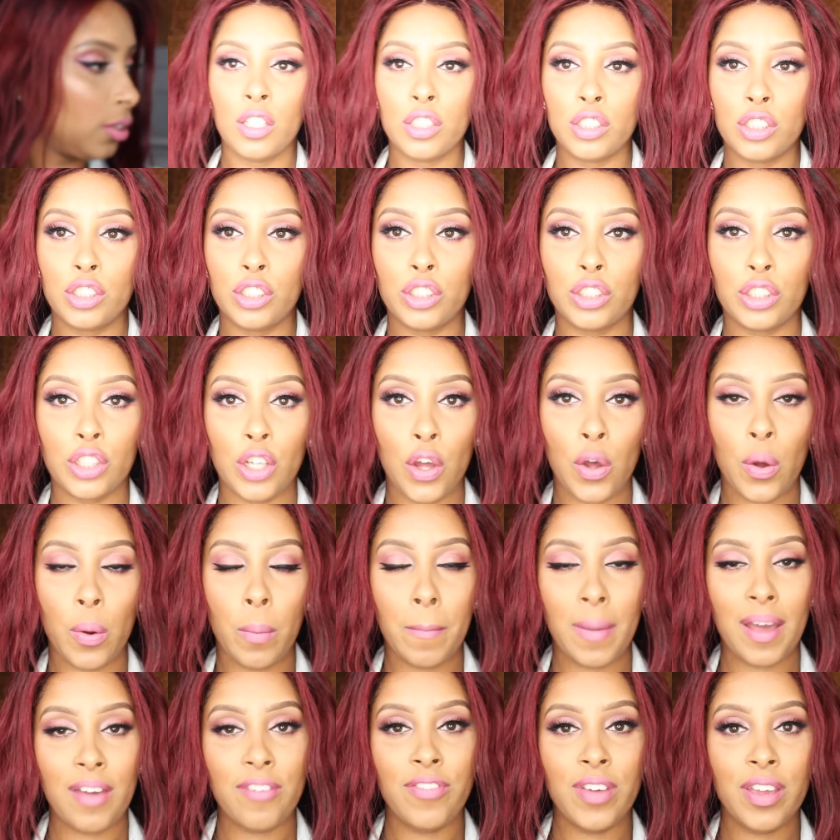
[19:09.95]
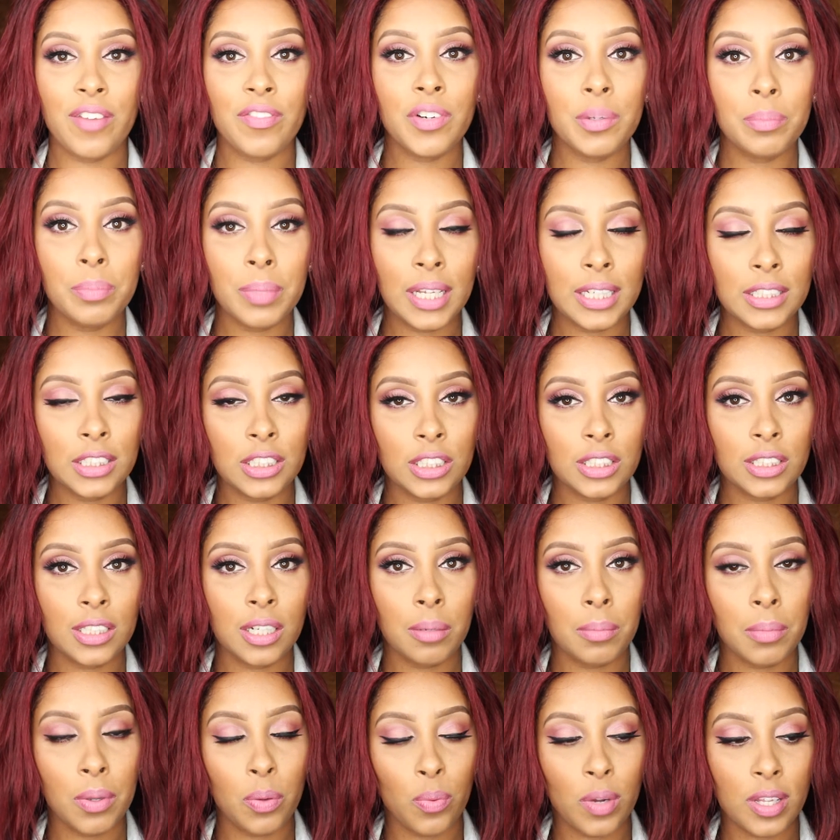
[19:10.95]
So my favorite blush is going
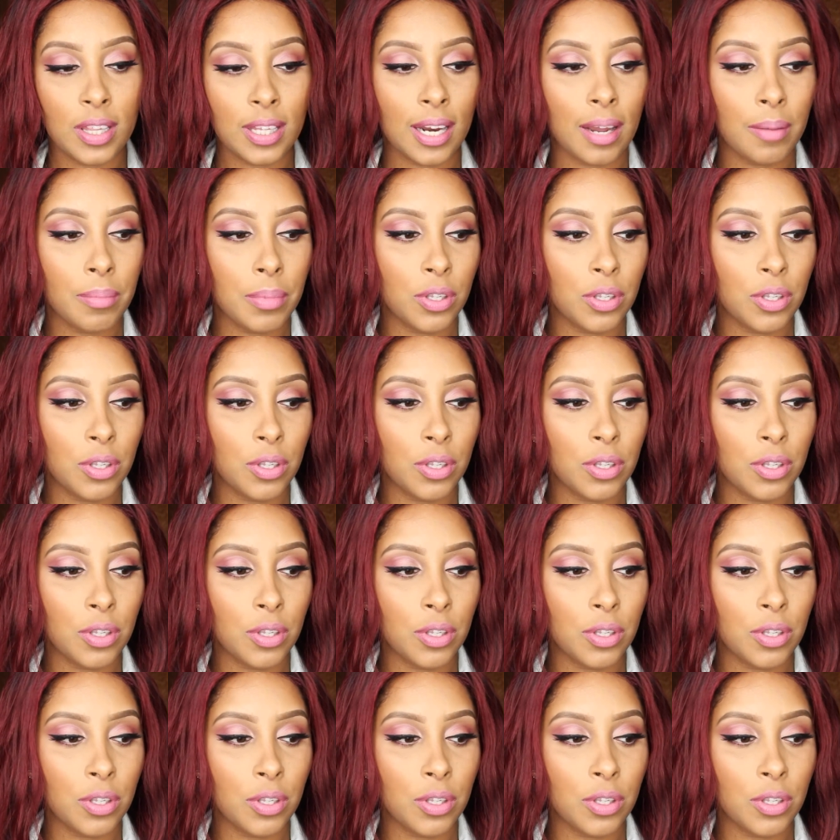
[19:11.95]
to be one that